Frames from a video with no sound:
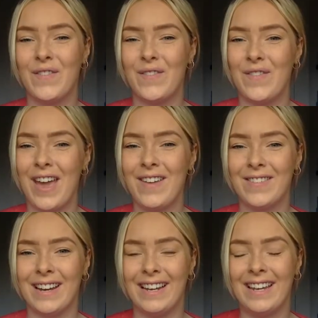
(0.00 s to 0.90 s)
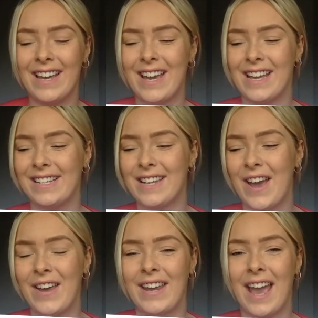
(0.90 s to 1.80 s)
Very good.
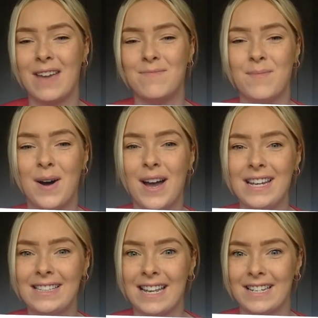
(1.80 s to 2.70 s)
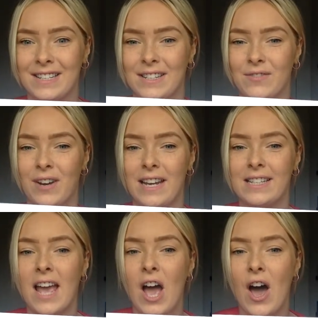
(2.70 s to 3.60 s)
Okay, my sentence reads,
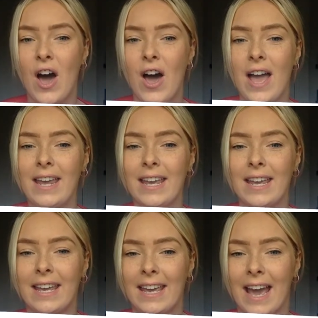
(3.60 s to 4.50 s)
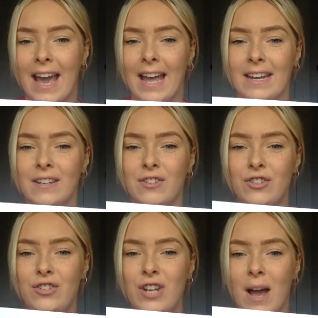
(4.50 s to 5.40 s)
I can
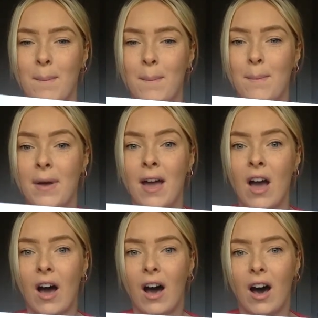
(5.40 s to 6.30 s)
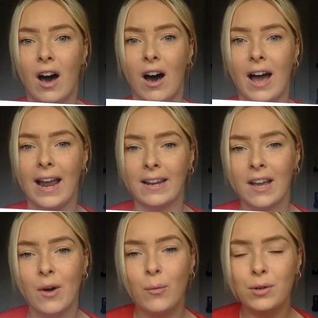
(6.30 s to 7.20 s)
jump high.
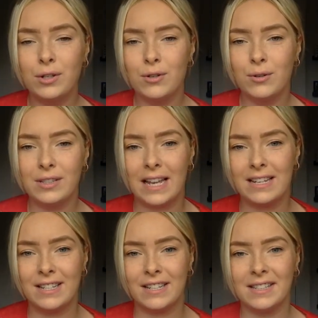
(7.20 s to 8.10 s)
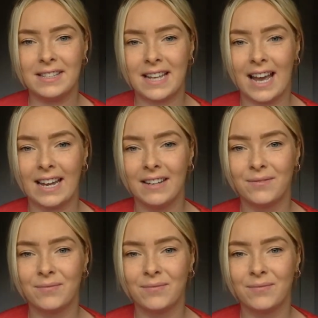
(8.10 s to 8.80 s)
What does your sentence say?